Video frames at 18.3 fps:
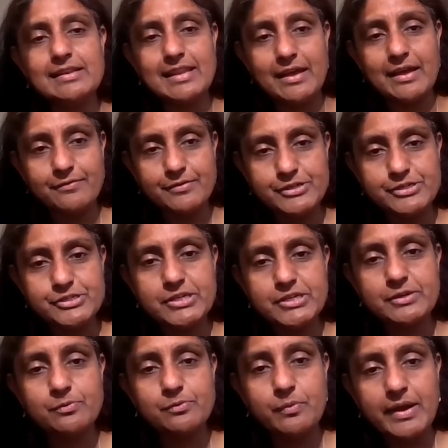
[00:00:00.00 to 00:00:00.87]
leverage
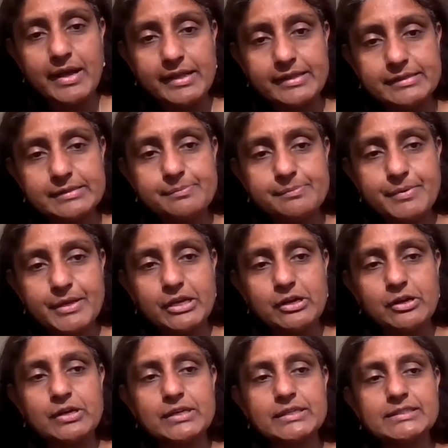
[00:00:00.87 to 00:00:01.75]
it well,
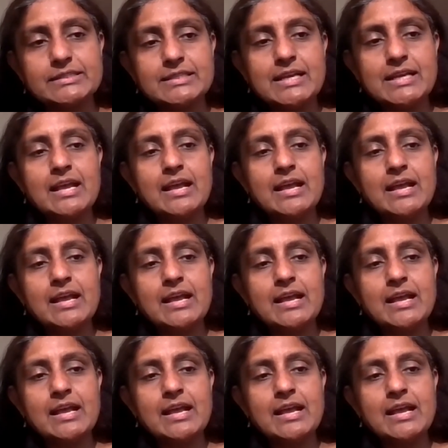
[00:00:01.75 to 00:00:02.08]
because